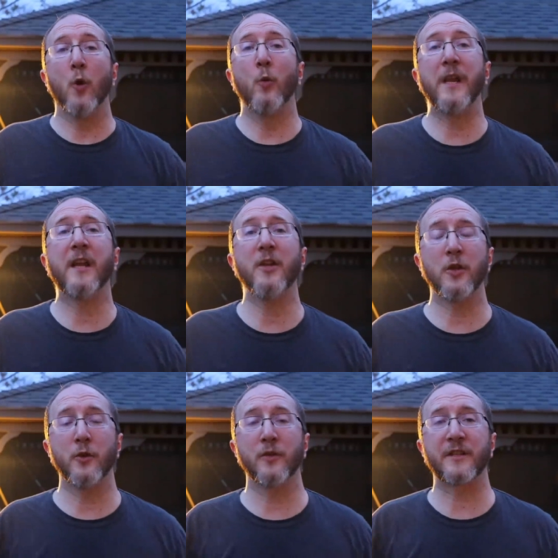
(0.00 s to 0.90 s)
we can
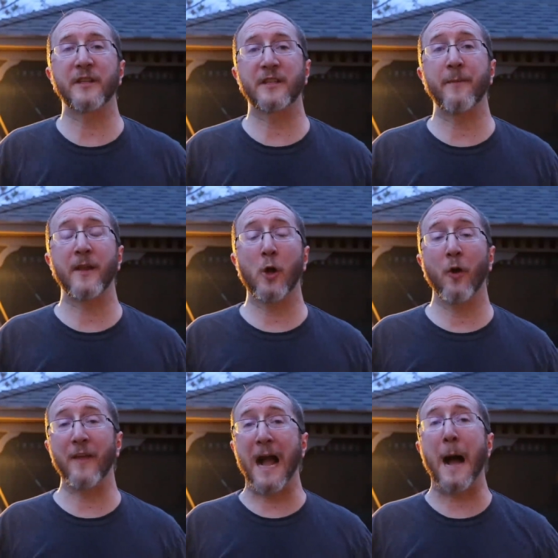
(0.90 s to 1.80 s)
use something
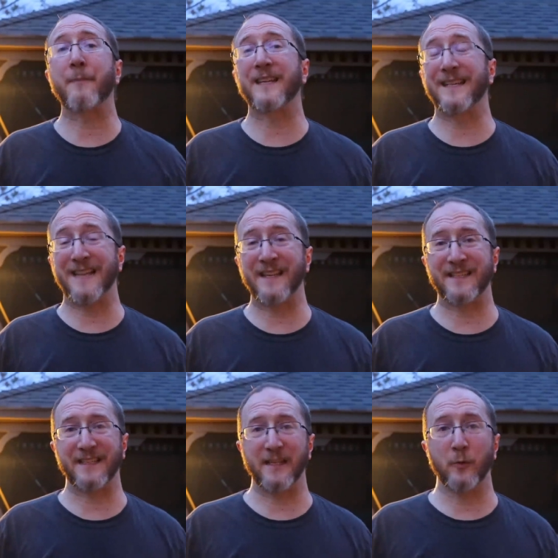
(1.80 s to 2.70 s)
called the optic
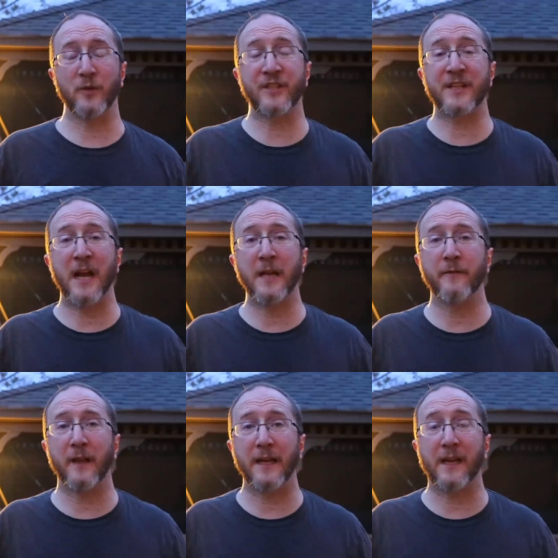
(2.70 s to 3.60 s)
density, which is kind
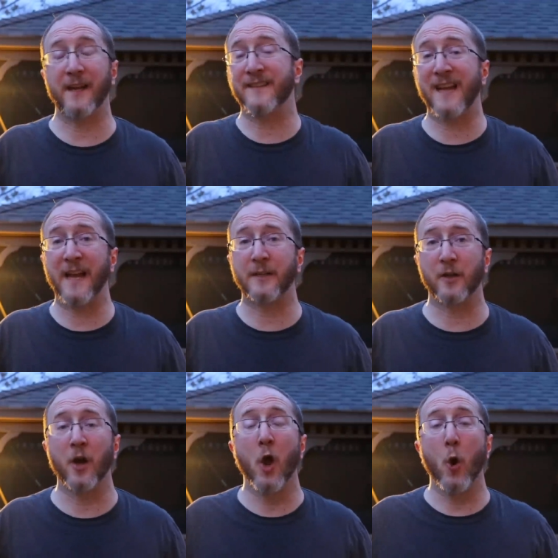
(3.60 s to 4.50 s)
of like a
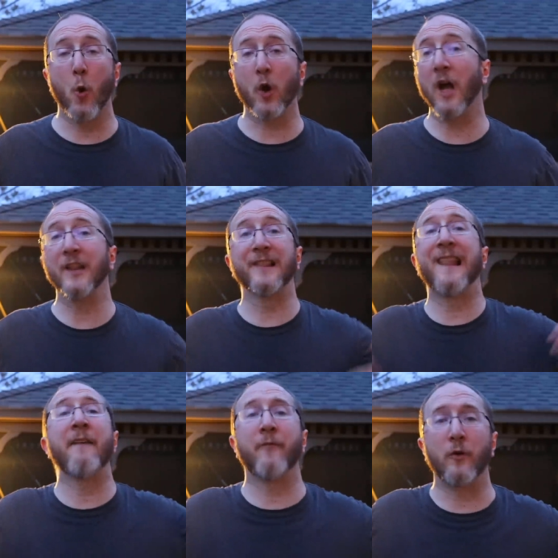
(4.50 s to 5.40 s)
titer or a
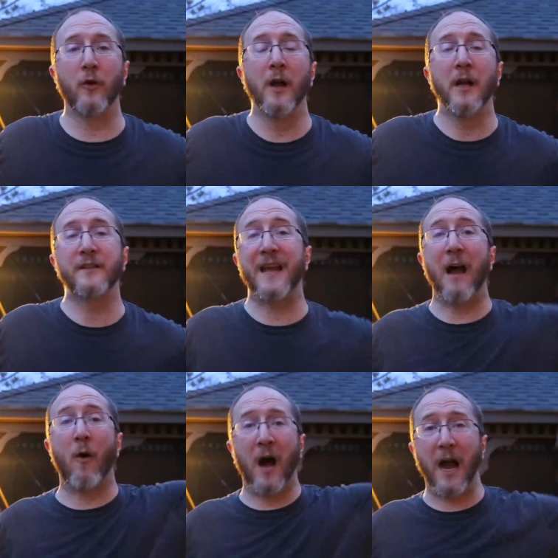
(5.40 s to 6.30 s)
level to
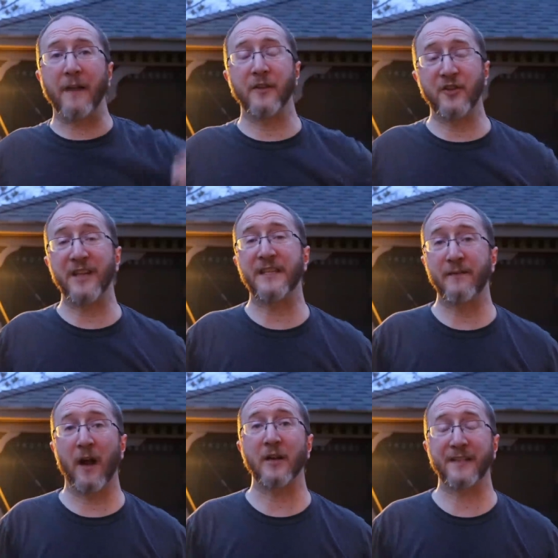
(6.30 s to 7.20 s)
how high the JC
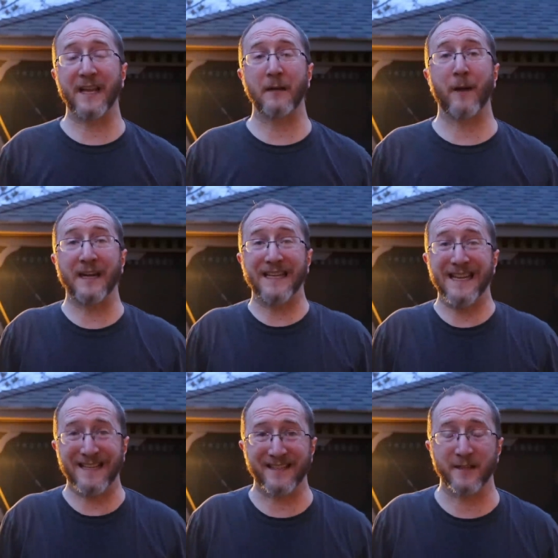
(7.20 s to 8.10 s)
virus antibody
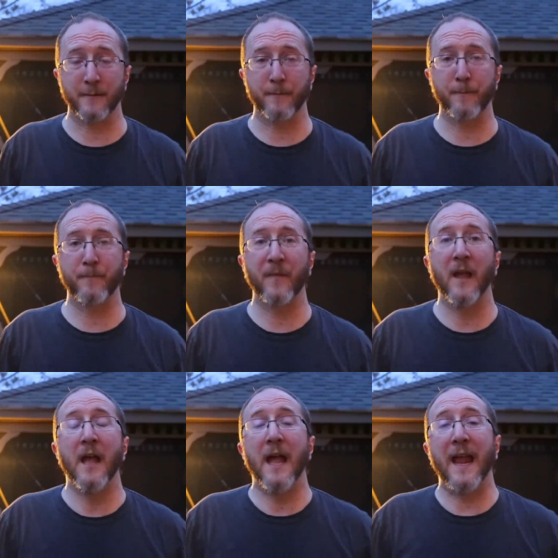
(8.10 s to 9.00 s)
is.
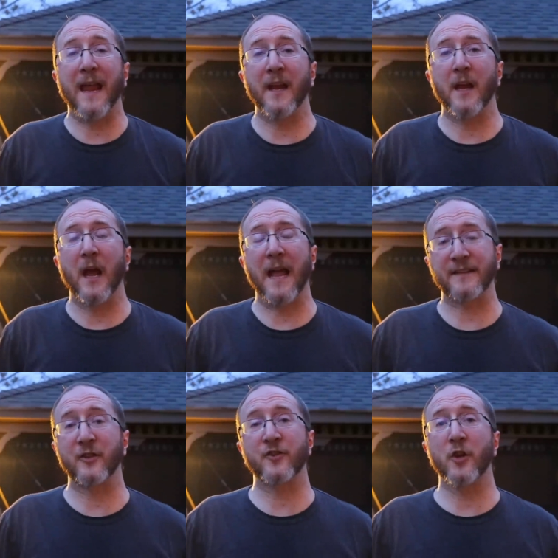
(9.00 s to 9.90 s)
And
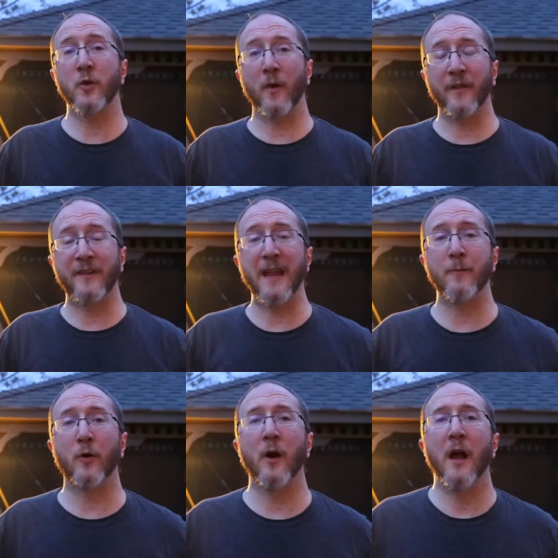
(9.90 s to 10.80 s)
as I'll show you on the
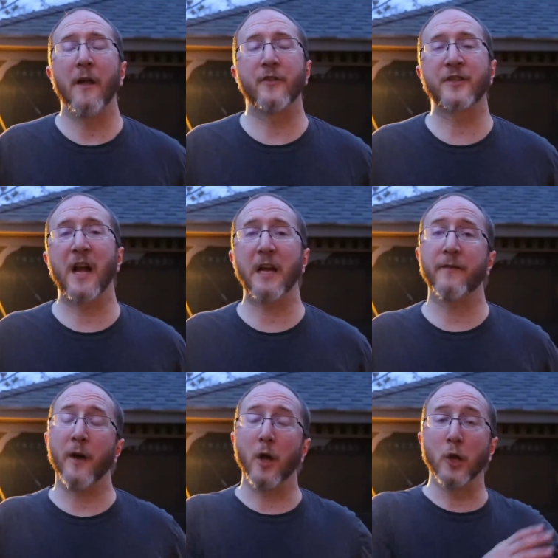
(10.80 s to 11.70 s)
table, there's kind
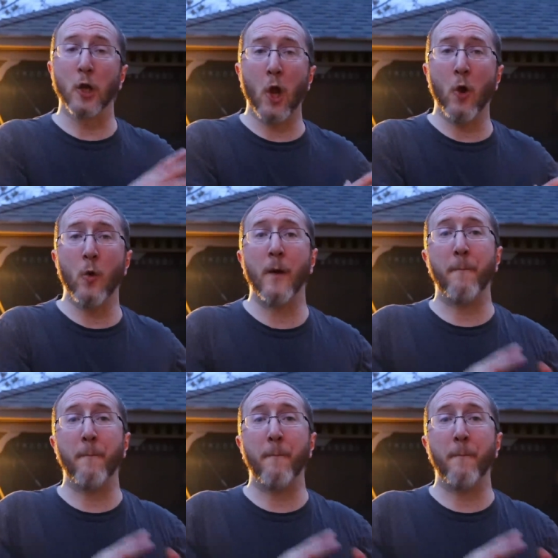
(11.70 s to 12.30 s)
of a low,